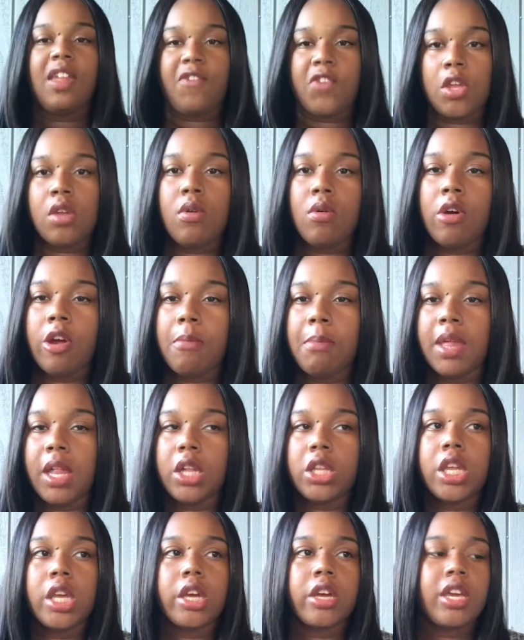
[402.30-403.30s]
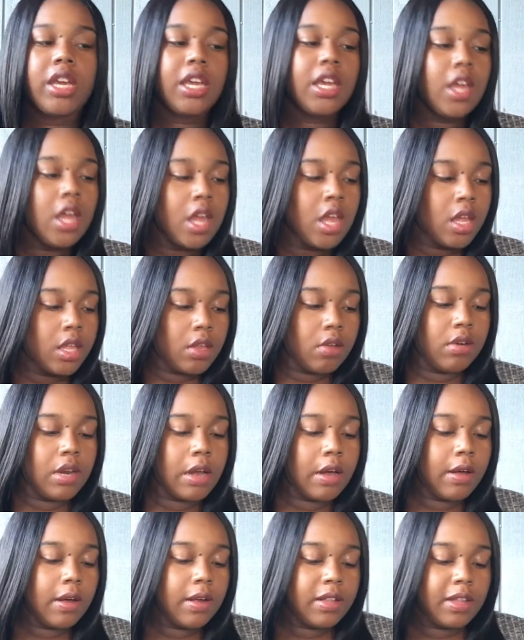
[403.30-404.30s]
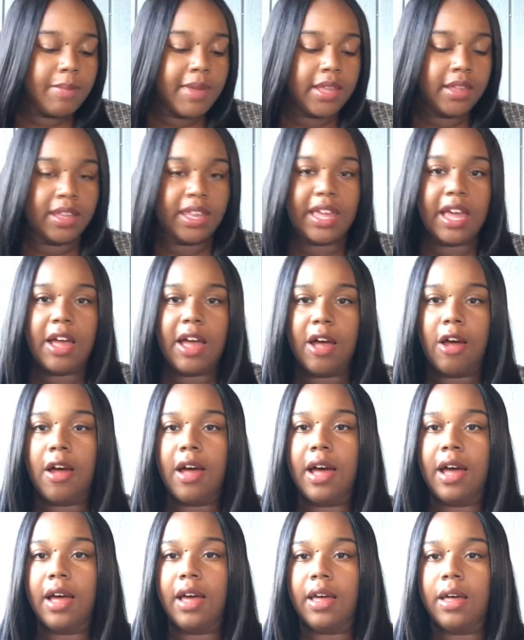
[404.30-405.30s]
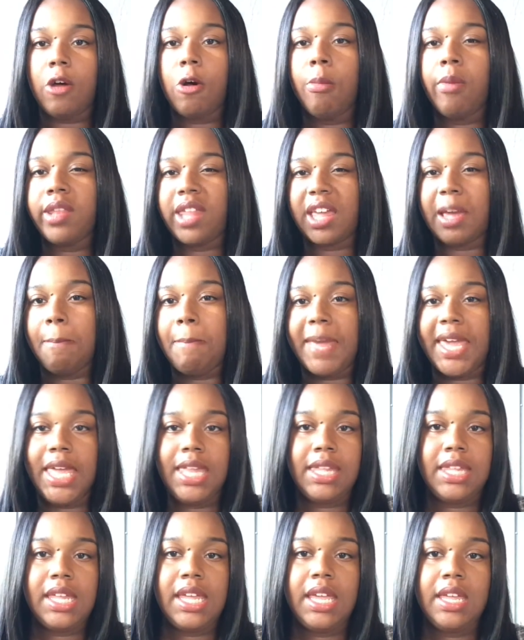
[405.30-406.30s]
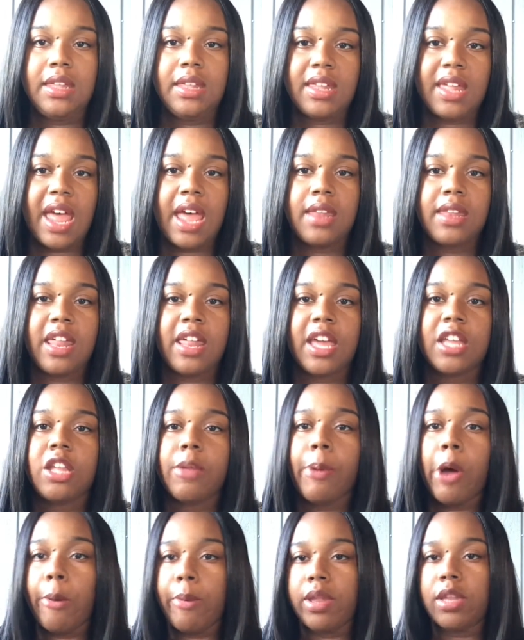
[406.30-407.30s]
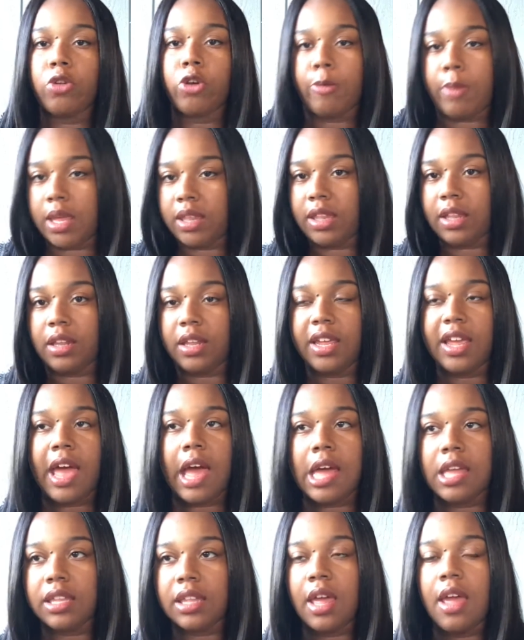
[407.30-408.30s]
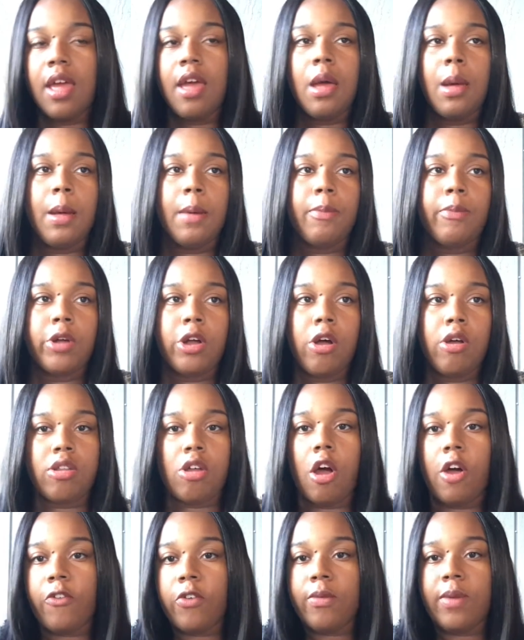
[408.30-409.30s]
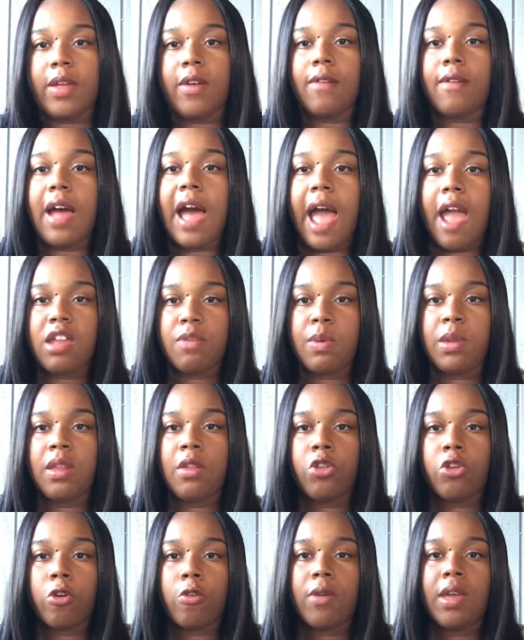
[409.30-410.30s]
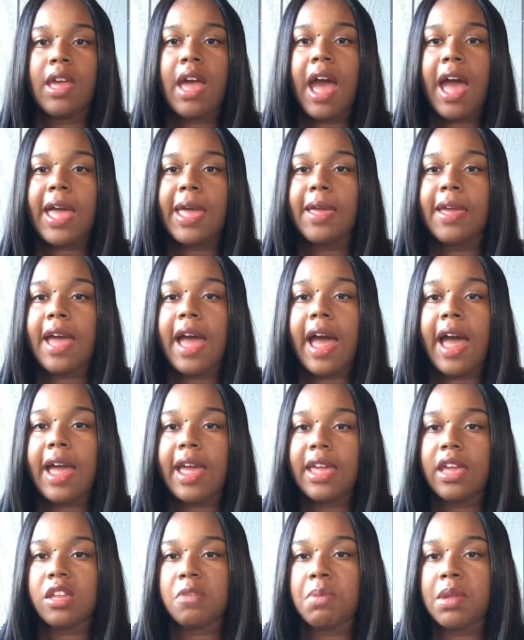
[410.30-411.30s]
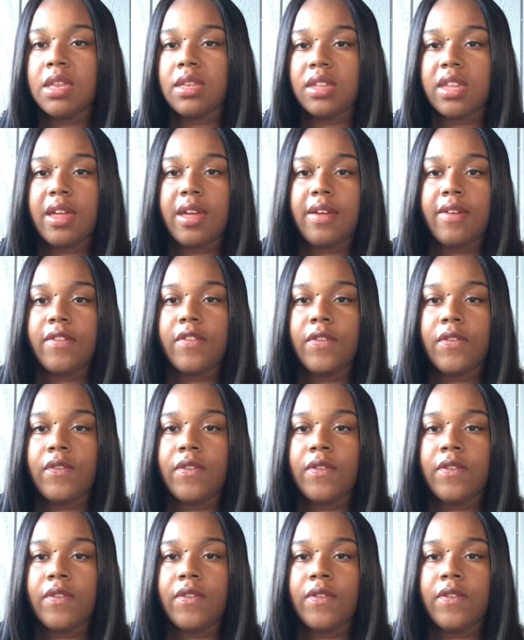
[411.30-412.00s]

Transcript: if you are military, you know the B X is like a, uh, almost like a Macy's. It has like a department store, basically. It has, goes off of like high expensive jewelry, high, high expensive